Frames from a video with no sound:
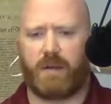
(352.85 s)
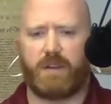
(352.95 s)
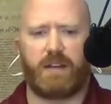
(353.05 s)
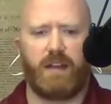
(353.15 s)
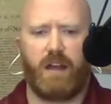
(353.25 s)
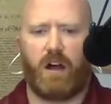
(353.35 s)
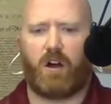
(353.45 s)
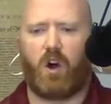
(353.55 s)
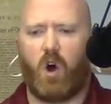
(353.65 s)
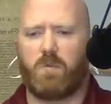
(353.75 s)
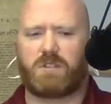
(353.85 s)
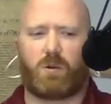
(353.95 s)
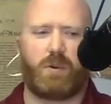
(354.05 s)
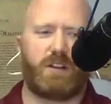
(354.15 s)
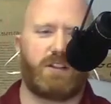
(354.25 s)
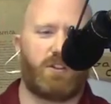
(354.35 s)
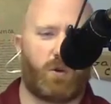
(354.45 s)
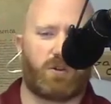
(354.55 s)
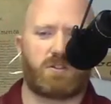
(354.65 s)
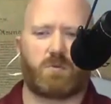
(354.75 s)
I mean, our homes are really
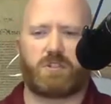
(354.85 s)
yours.